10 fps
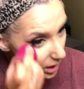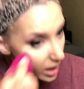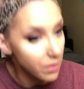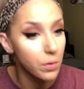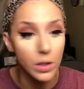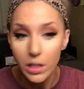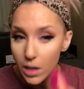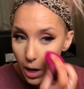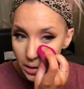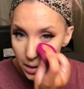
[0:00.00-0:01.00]
and I've really
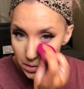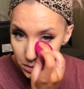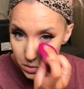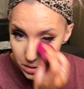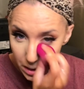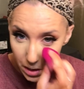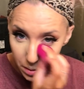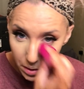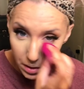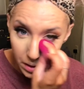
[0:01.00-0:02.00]
not yet used it.
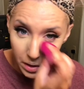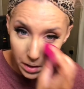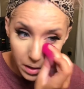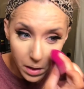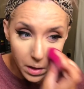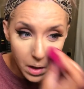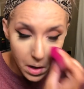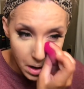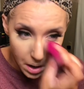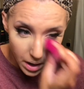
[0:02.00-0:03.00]

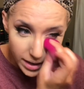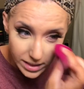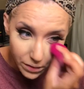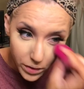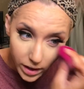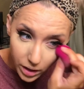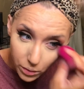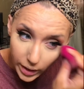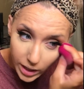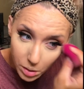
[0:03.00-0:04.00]
Except for like
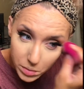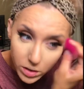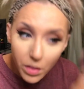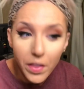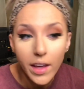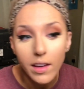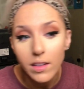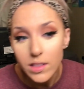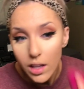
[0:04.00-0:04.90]
random little things.